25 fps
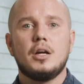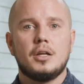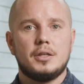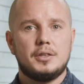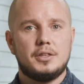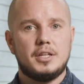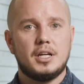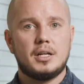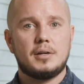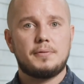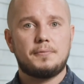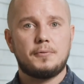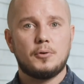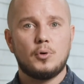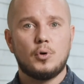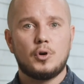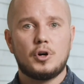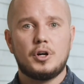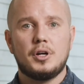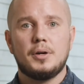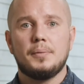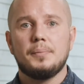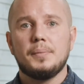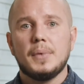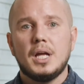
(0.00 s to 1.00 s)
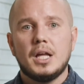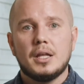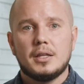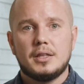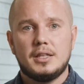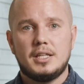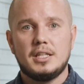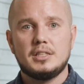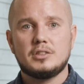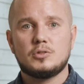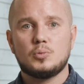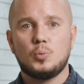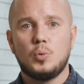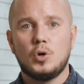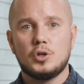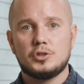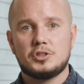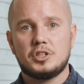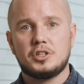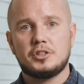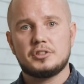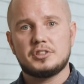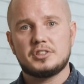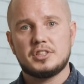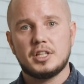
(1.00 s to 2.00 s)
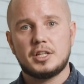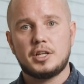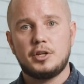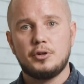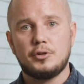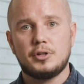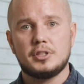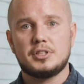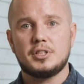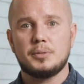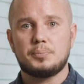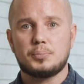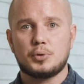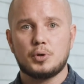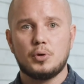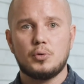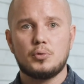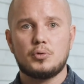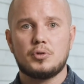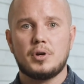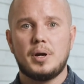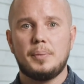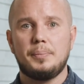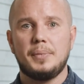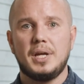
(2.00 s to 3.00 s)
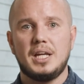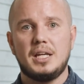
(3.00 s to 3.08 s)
Therefore, this water security program